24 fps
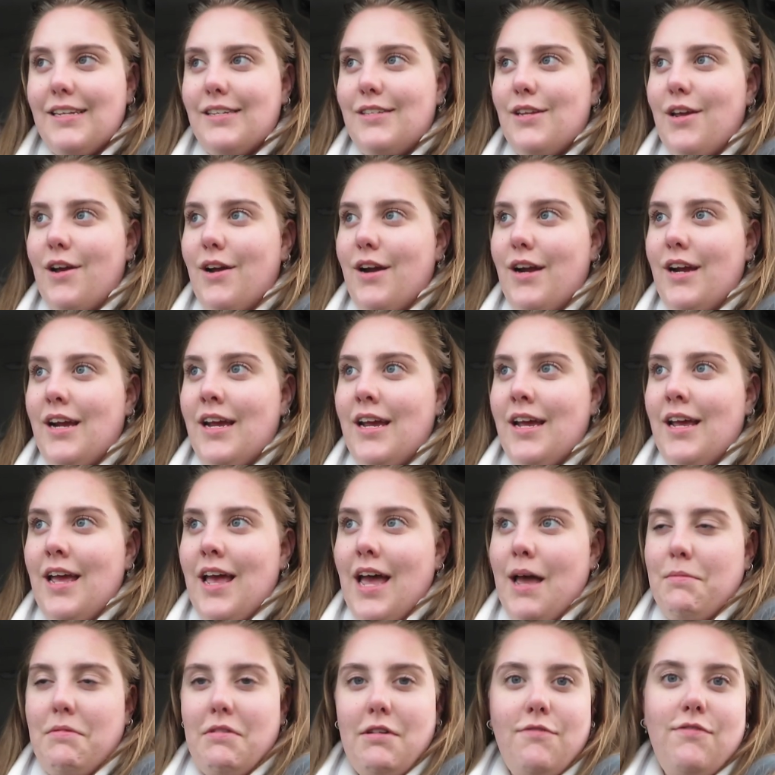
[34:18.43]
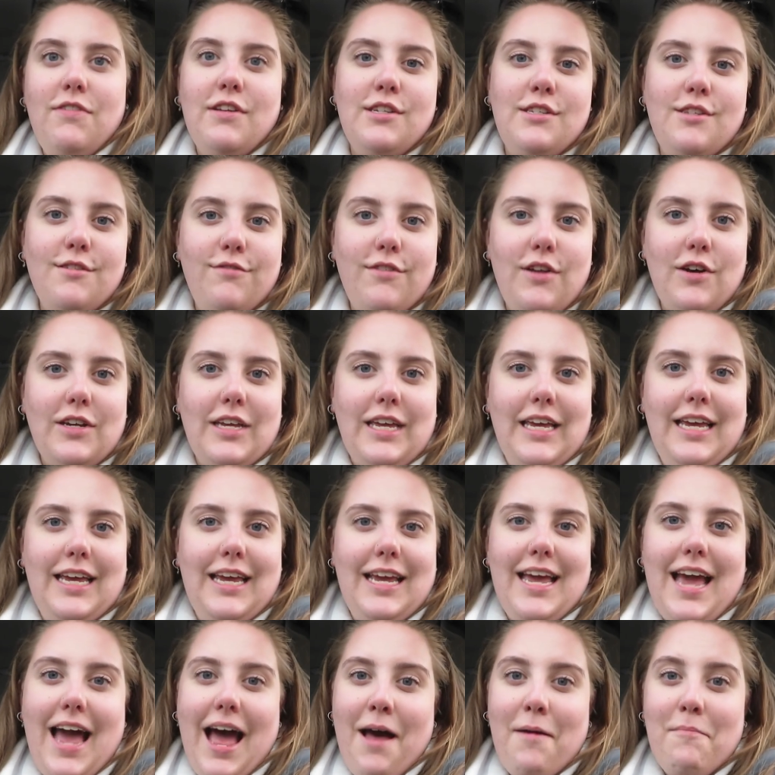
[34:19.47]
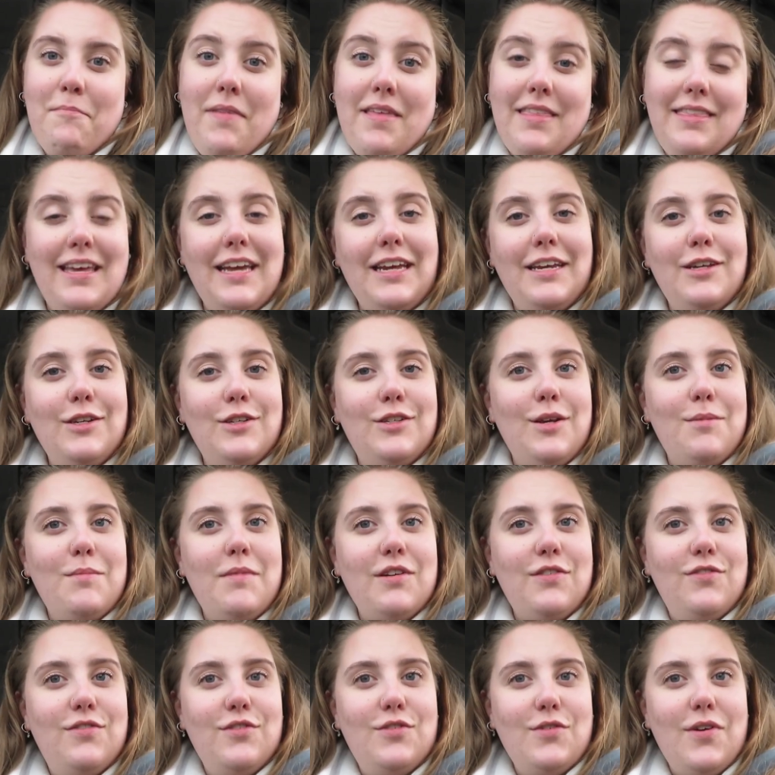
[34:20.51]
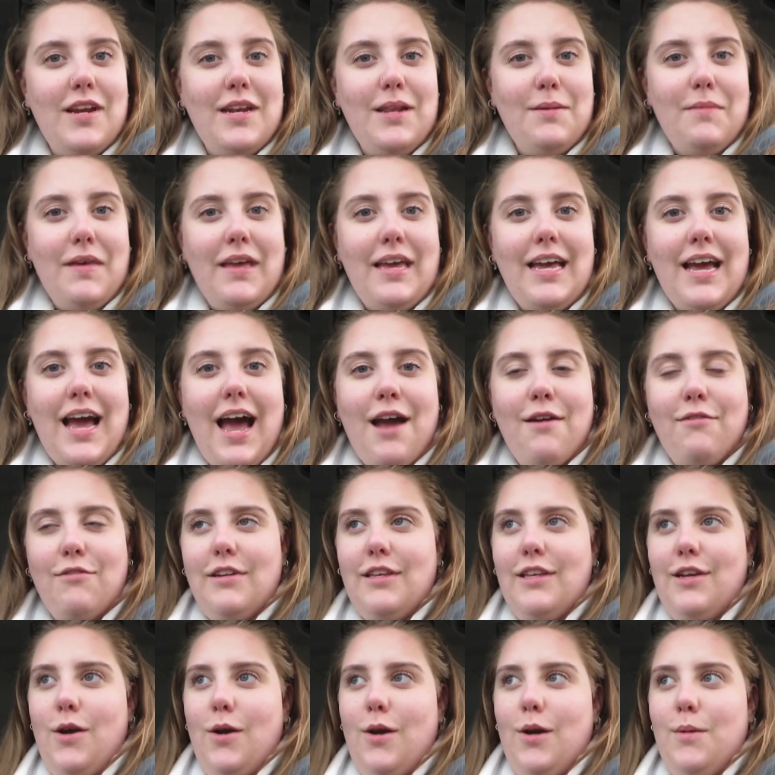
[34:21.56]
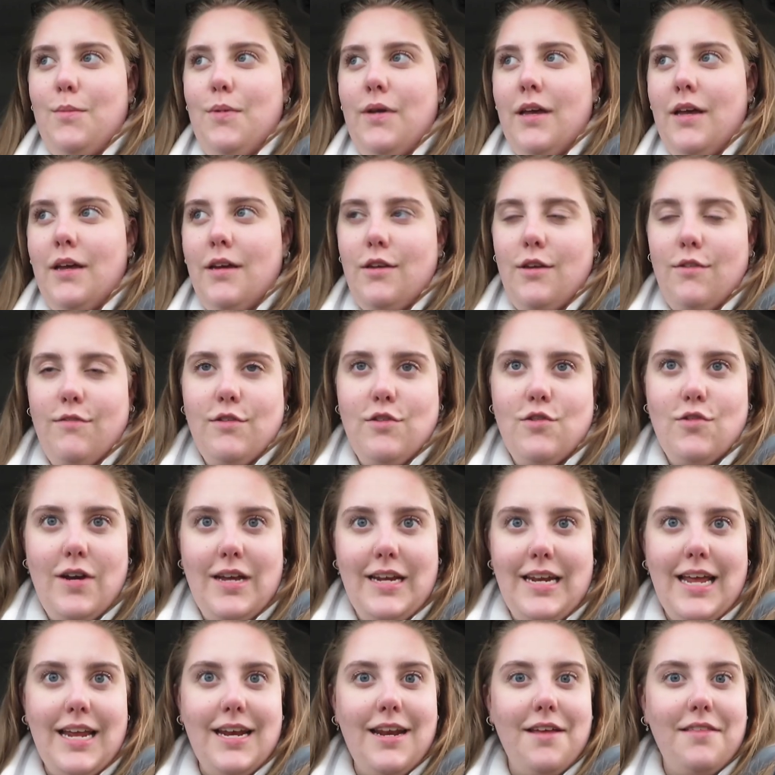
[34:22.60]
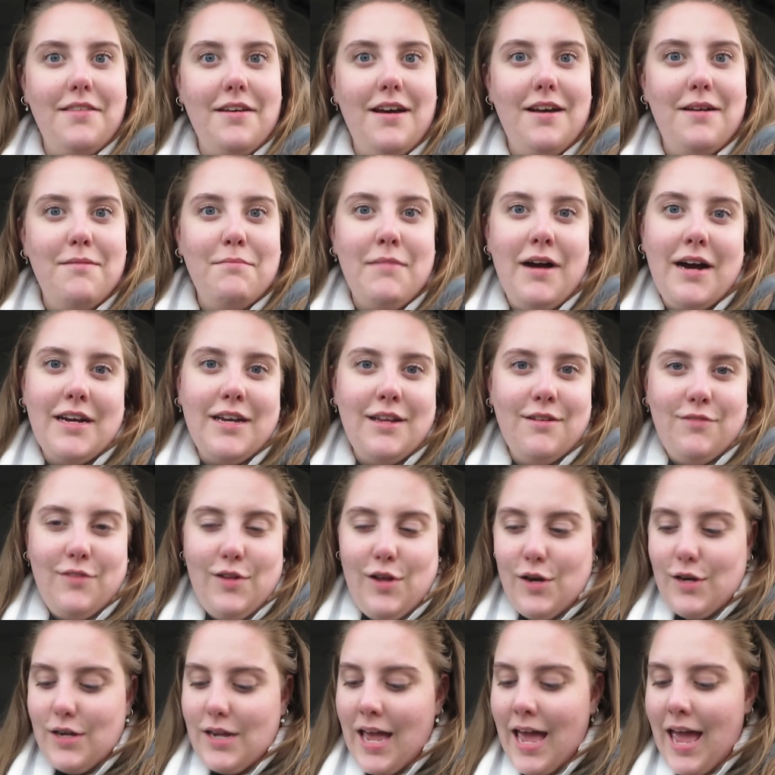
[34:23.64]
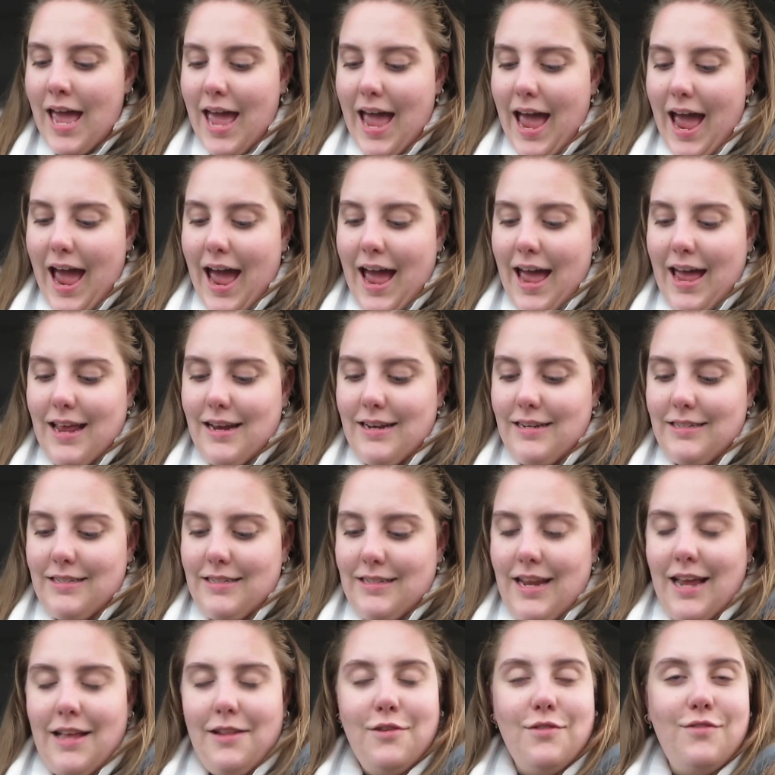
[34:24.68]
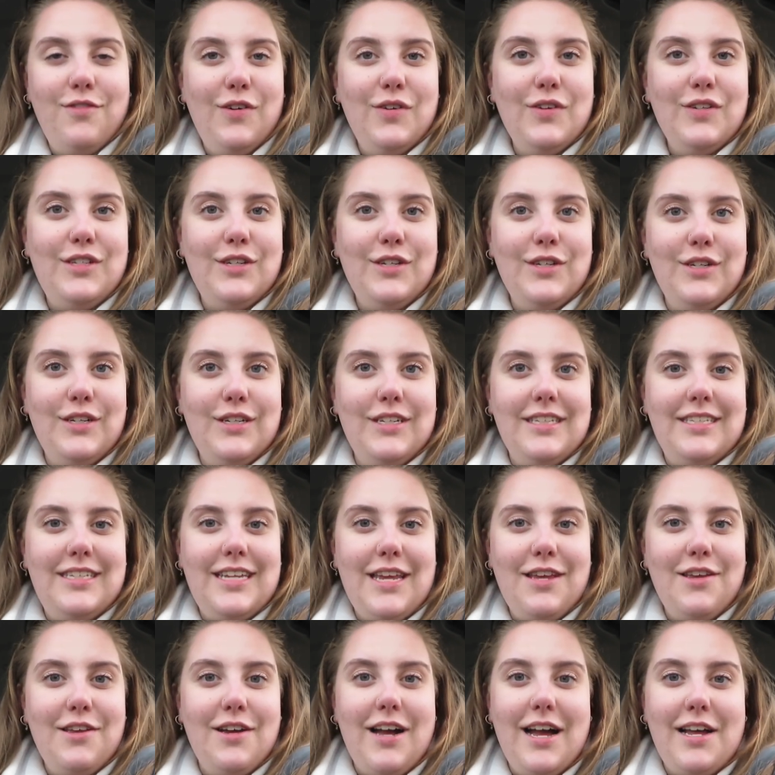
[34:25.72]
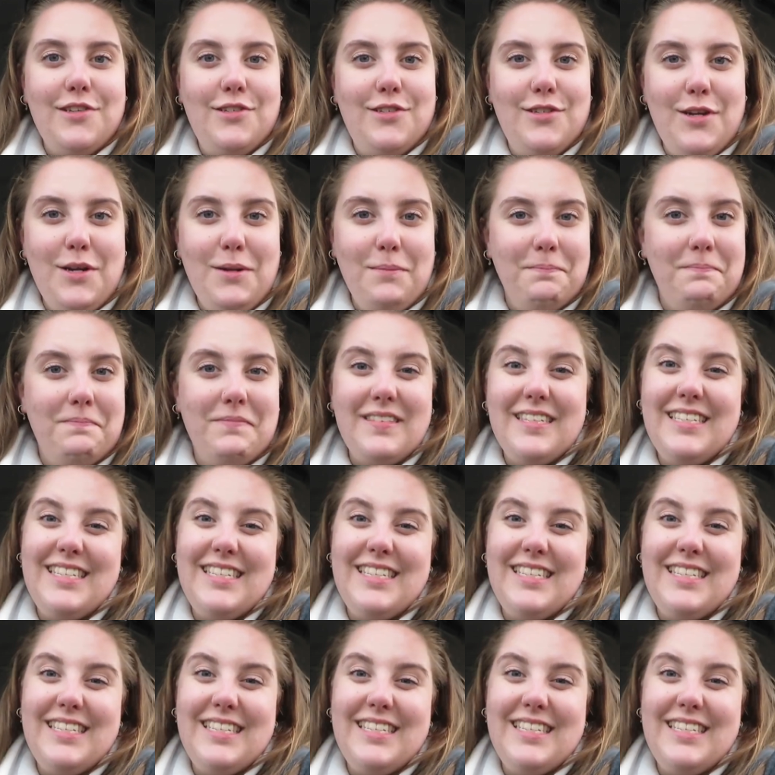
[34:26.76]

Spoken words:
So I'm going to finish the vlog here, but thank you so much for joining me. I really hope you've enjoyed another market vlog, and yeah, look forward to seeing you guys soon.